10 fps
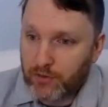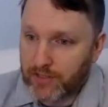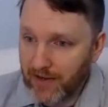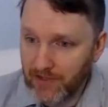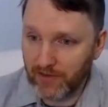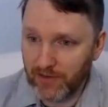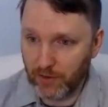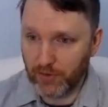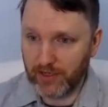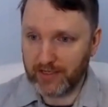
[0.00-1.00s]
safety of the
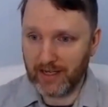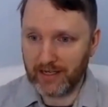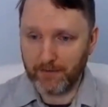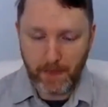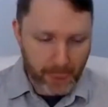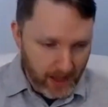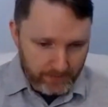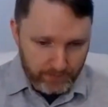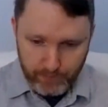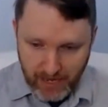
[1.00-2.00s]
organization.
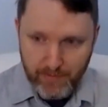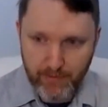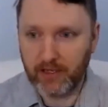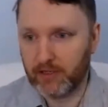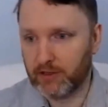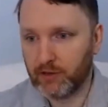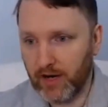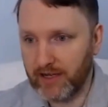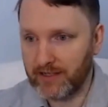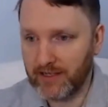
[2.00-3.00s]
Maybe the
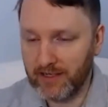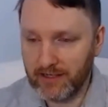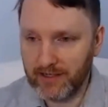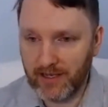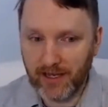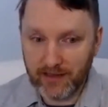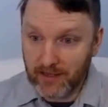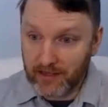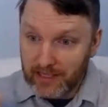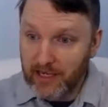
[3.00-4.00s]
constraint is in
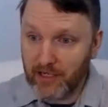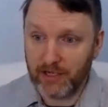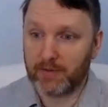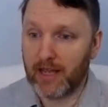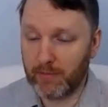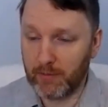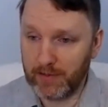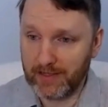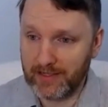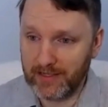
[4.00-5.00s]
the leadership
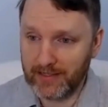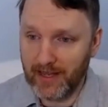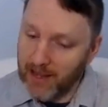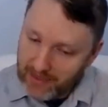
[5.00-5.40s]
capabilities.